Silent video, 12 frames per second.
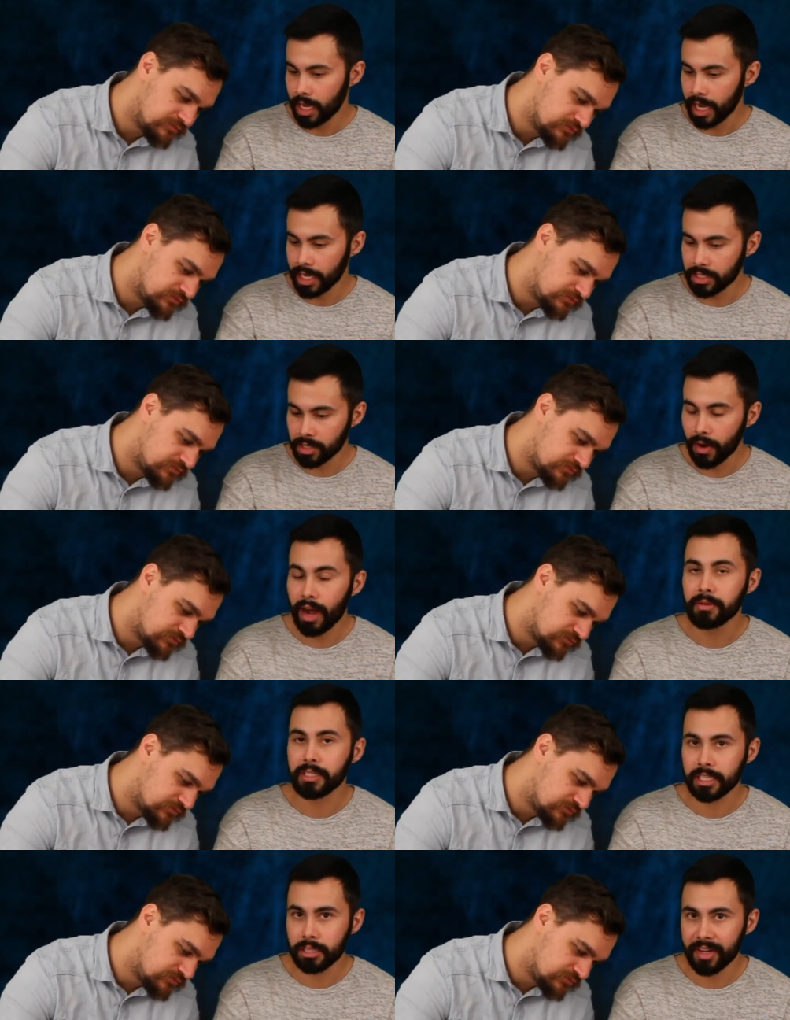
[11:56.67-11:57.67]
Speaker 1: And so I was
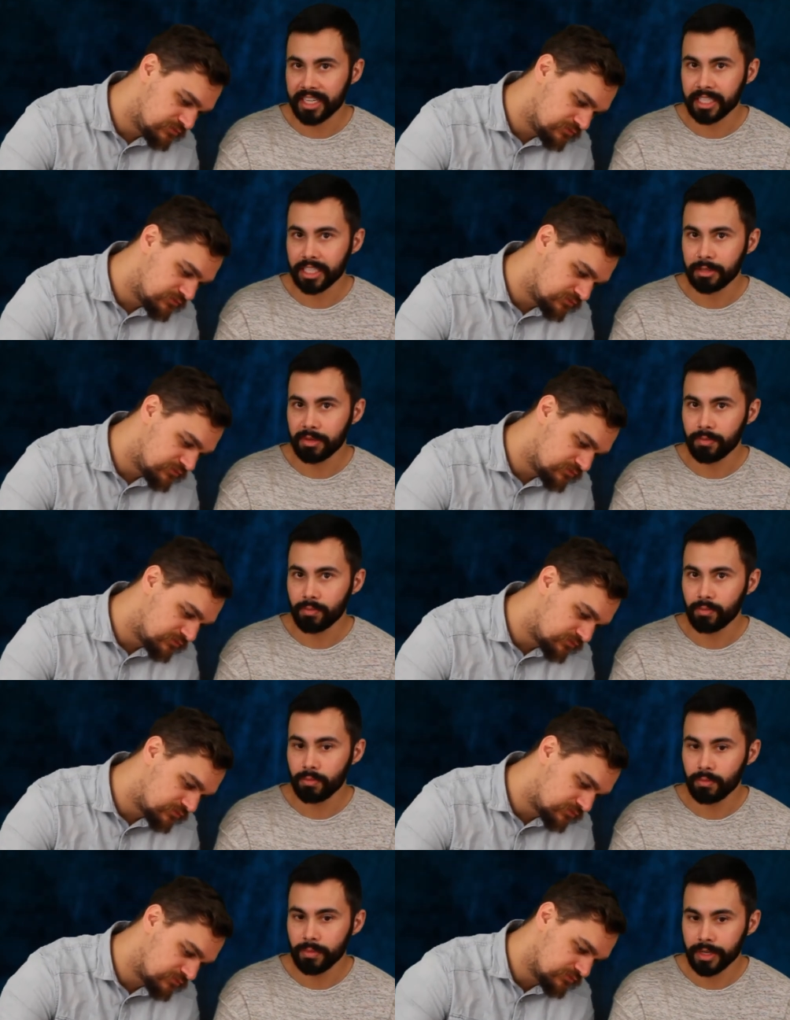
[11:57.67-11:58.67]
expecting it to be,
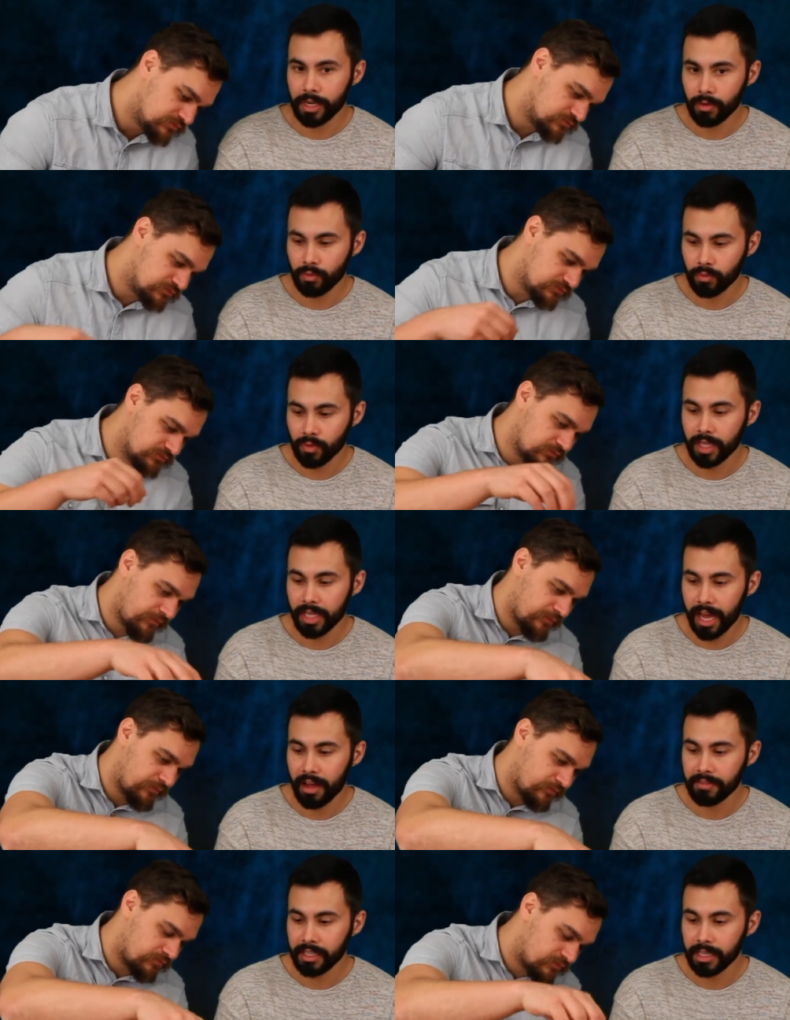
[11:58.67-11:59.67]
you know, really
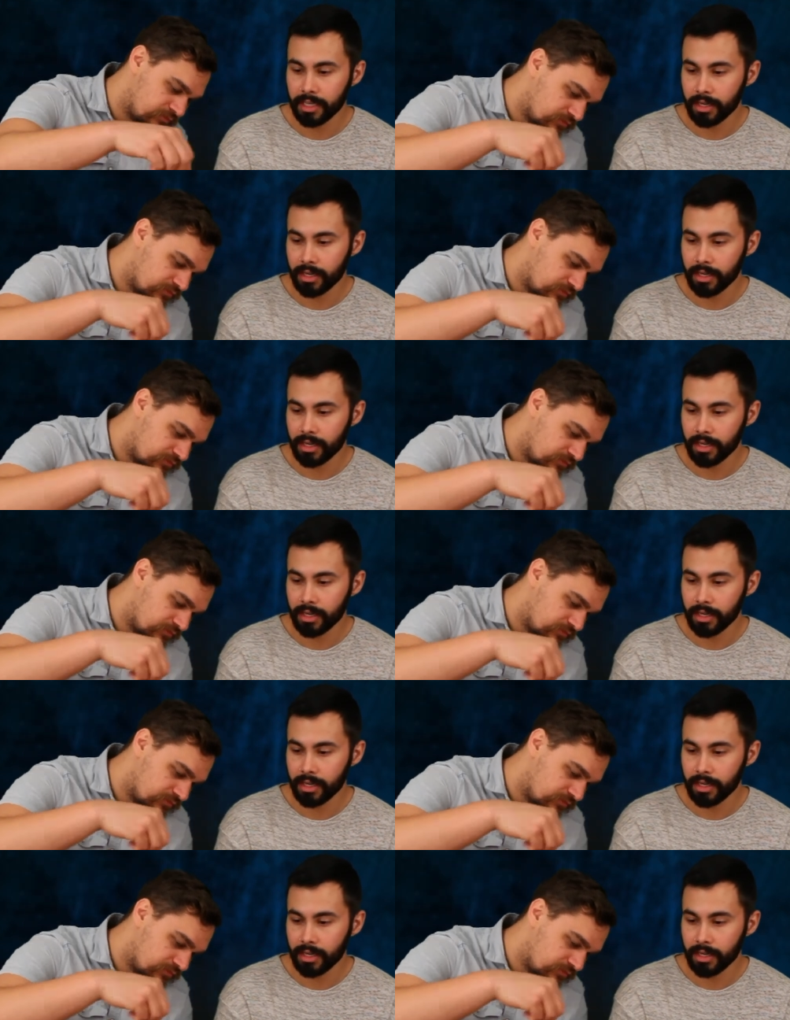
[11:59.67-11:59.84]
heavy